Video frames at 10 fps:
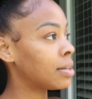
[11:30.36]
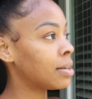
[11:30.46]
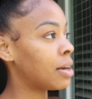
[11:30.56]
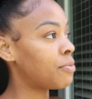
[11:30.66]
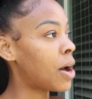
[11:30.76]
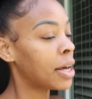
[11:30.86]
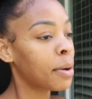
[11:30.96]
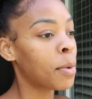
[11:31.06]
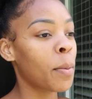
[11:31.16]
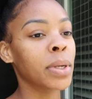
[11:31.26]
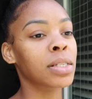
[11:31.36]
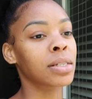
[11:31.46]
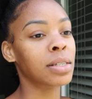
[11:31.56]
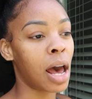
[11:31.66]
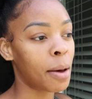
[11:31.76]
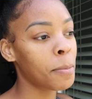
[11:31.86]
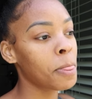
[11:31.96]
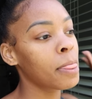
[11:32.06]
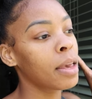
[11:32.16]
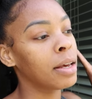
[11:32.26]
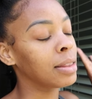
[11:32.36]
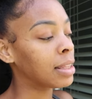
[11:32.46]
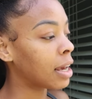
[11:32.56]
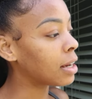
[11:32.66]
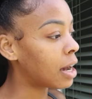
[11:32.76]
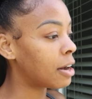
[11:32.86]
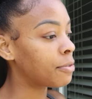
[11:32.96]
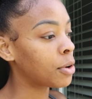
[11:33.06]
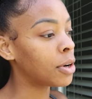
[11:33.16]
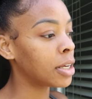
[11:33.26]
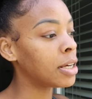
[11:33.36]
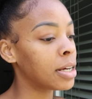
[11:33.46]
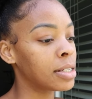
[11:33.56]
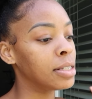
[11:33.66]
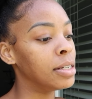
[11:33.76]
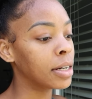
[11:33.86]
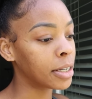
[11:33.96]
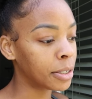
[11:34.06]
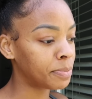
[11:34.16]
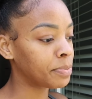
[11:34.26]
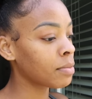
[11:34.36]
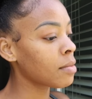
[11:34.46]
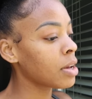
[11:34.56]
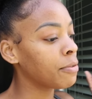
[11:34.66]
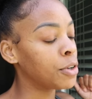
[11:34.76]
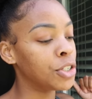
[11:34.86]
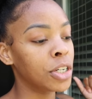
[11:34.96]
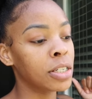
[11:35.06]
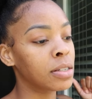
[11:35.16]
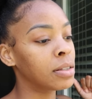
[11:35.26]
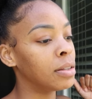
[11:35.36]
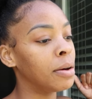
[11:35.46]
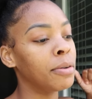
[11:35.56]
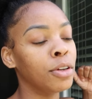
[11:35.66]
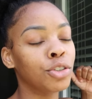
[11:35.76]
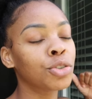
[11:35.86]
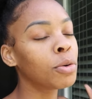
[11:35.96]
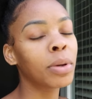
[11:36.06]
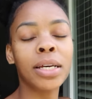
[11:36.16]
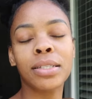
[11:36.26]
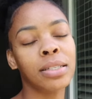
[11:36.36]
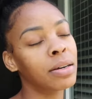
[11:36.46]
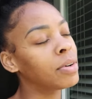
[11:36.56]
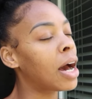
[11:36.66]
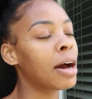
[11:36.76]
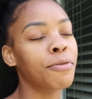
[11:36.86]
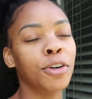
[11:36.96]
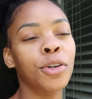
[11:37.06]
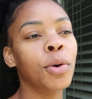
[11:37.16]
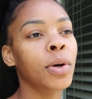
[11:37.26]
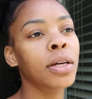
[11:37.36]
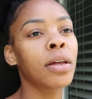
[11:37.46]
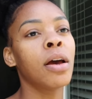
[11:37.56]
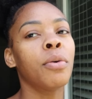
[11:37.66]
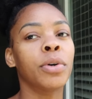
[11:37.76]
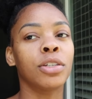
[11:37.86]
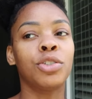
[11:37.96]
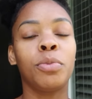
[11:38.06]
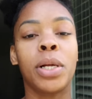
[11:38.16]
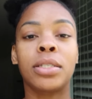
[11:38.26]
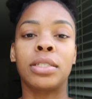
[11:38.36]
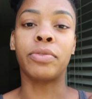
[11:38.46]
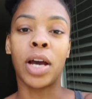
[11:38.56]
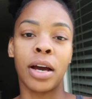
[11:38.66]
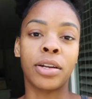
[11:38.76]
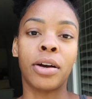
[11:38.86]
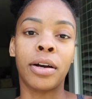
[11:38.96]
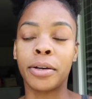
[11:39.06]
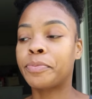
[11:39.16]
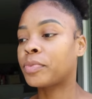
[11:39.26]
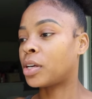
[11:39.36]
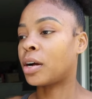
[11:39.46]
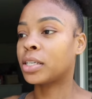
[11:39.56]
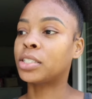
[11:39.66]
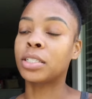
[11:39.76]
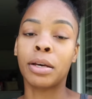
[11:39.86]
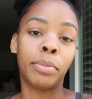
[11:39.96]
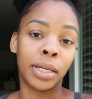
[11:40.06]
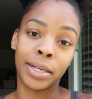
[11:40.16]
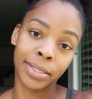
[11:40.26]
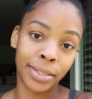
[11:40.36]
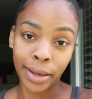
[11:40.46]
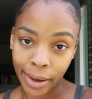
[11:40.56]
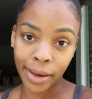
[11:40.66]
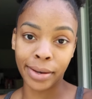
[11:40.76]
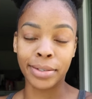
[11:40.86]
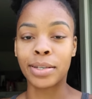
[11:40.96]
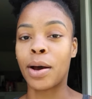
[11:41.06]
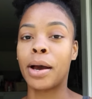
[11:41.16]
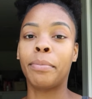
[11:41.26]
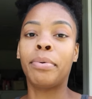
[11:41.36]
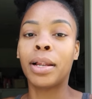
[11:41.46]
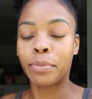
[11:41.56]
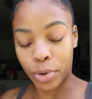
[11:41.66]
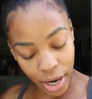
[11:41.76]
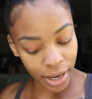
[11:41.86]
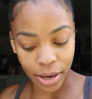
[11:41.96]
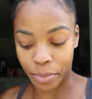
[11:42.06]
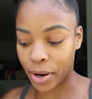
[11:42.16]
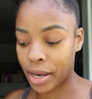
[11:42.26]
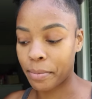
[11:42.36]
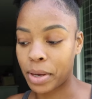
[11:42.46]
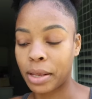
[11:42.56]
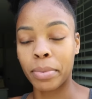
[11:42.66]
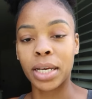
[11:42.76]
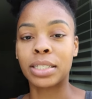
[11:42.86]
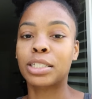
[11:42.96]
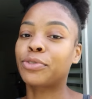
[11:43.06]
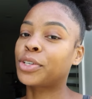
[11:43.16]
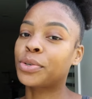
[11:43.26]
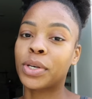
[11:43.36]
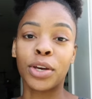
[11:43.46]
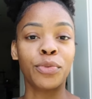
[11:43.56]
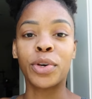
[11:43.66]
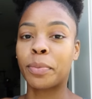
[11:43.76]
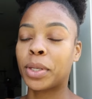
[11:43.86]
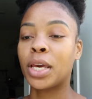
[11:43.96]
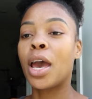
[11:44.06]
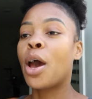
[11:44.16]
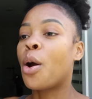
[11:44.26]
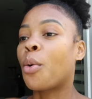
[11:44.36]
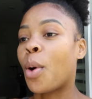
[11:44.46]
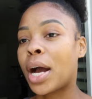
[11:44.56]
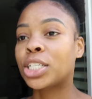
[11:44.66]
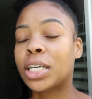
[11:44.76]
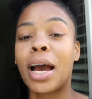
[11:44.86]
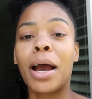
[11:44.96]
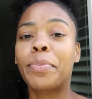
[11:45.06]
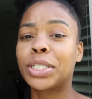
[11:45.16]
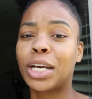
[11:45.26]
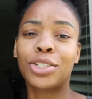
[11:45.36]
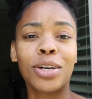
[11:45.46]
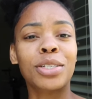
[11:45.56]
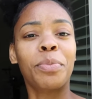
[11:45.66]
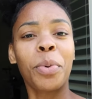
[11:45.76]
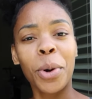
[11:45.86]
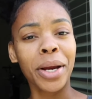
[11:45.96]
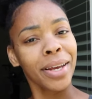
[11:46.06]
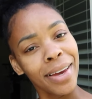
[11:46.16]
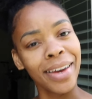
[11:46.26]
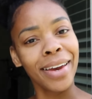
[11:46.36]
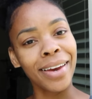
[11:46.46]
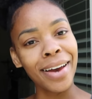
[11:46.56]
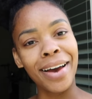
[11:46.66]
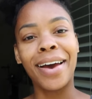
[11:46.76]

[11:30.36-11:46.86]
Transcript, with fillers: can find a moment to stop and thank God for all he has done, for just the true blessings of God, for knowing what the true blessings of God are, y'all, it's just a blessing. So I'm praying many blessings for you and your family watching. I appreciate y'all supporting.